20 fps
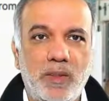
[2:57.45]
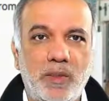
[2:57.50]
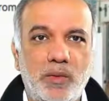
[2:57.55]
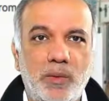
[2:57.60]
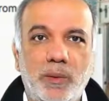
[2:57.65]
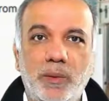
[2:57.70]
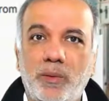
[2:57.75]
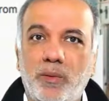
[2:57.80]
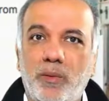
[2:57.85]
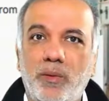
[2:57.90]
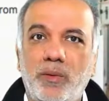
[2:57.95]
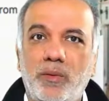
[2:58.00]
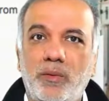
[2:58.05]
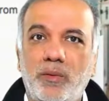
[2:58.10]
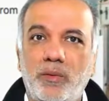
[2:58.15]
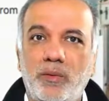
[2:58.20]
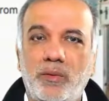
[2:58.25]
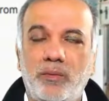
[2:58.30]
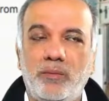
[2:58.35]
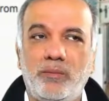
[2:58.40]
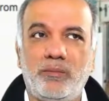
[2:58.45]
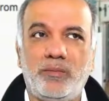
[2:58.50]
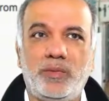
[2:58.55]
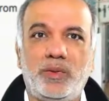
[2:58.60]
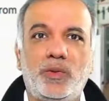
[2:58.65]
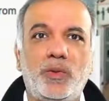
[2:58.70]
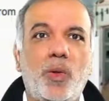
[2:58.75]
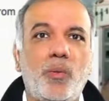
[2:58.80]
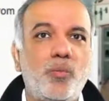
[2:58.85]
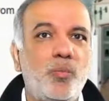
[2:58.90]
So you're going to
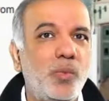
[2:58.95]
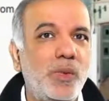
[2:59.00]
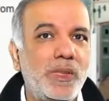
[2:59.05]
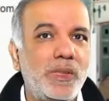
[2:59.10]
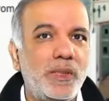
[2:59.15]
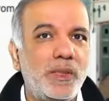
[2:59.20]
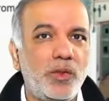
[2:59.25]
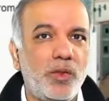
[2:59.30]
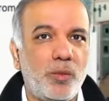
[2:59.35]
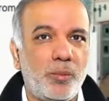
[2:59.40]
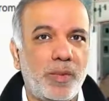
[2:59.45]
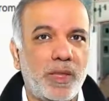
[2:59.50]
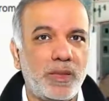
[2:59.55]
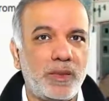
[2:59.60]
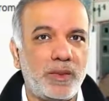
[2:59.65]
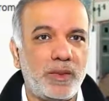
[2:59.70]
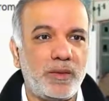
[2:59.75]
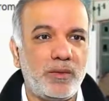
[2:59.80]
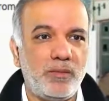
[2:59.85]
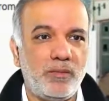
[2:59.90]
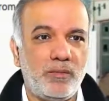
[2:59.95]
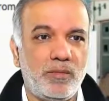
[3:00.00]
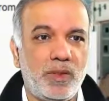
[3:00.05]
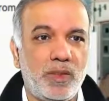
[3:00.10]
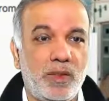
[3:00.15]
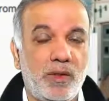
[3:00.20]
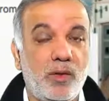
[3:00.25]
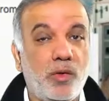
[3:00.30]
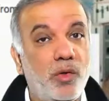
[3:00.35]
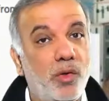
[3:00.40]
stop wasting your budget,
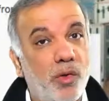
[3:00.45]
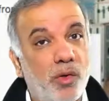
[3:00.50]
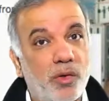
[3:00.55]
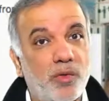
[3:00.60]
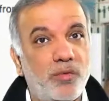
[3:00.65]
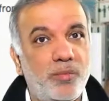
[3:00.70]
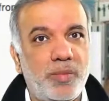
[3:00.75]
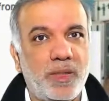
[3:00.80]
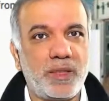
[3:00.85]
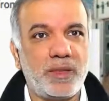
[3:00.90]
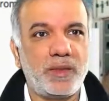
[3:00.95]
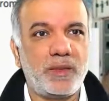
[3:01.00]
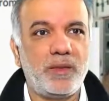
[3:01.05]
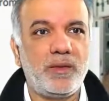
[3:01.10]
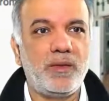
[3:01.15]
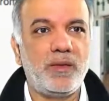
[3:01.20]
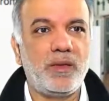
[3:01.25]
or a lot of budget,